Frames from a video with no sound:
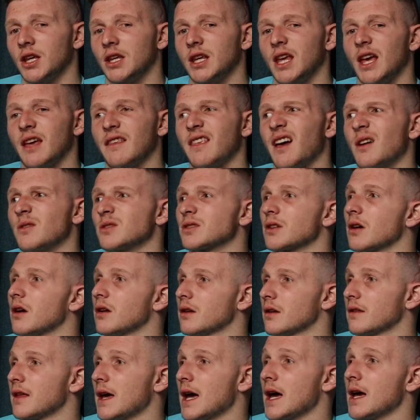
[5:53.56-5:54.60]
yeah, that was
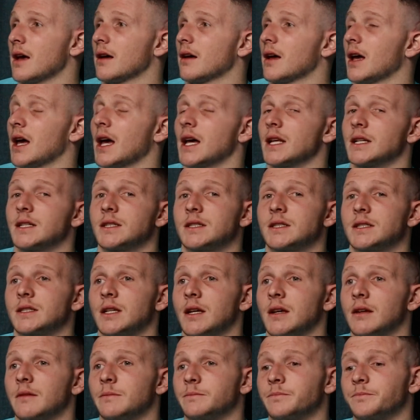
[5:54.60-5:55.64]
kind of that.
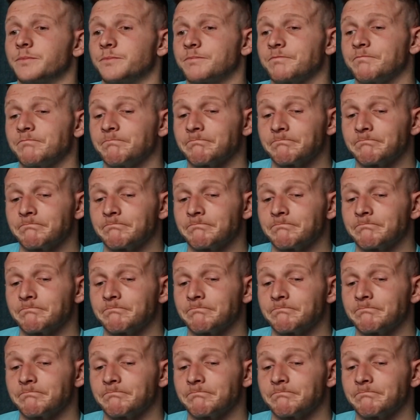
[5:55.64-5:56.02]
And